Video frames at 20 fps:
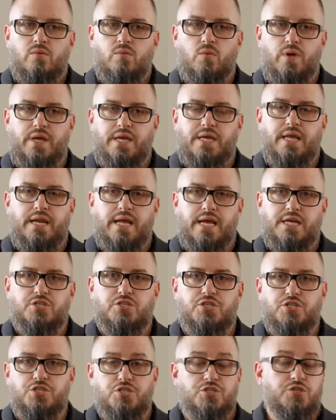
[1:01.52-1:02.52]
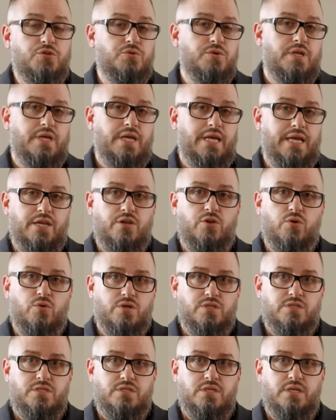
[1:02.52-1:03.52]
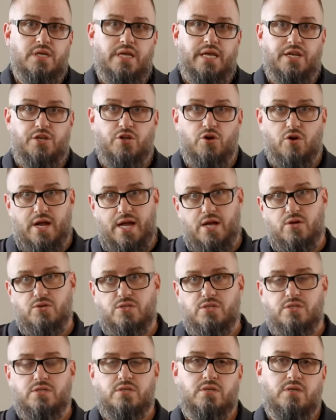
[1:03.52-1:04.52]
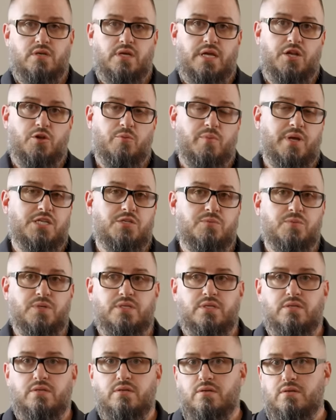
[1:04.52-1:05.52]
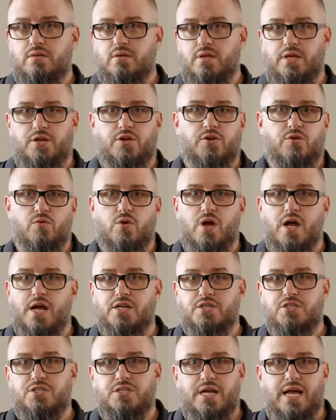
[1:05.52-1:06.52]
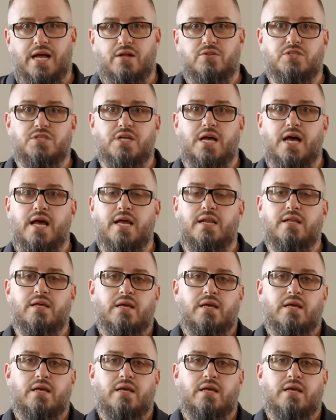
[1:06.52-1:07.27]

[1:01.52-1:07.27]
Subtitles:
we can actually shoot indoors, in your house, in your basement, in your garage, outside.